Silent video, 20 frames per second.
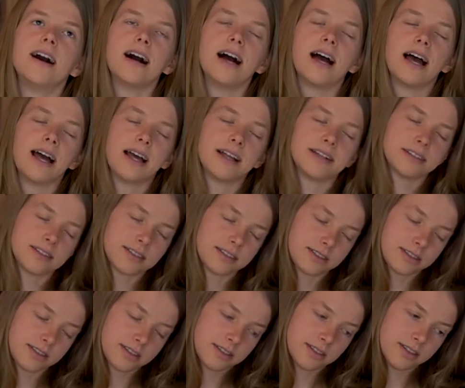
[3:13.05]
and
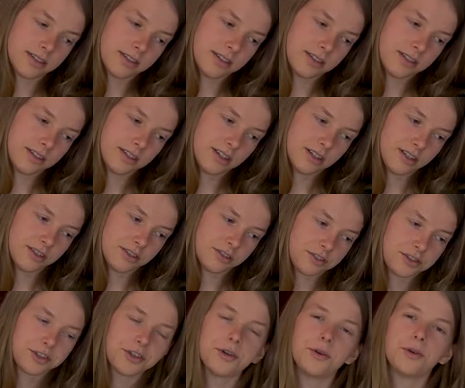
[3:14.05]

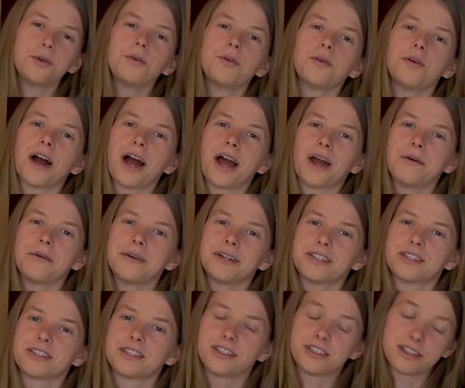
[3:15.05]
2, I
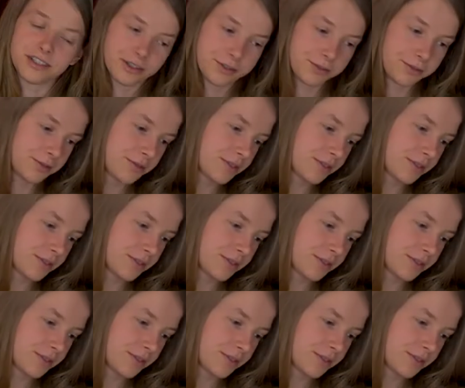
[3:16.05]
was sort of